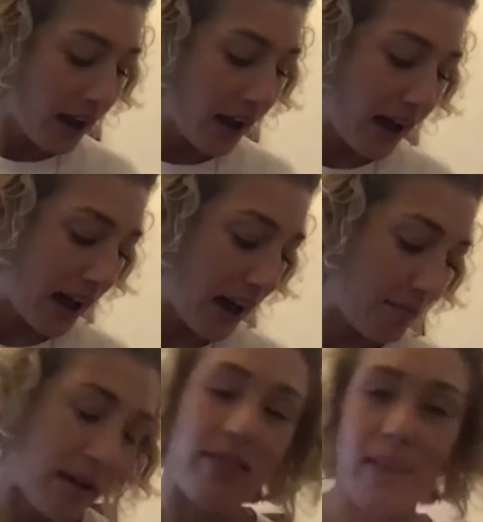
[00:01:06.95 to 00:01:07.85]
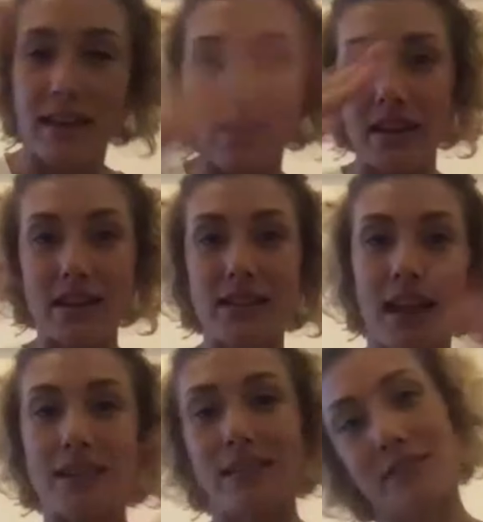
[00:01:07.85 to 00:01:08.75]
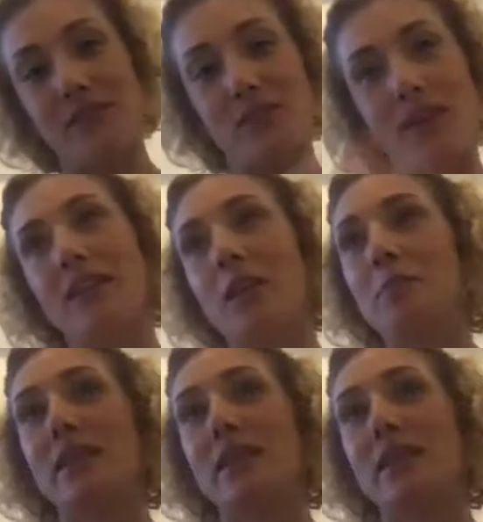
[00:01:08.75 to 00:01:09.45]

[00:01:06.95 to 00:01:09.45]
And then things kind of developed,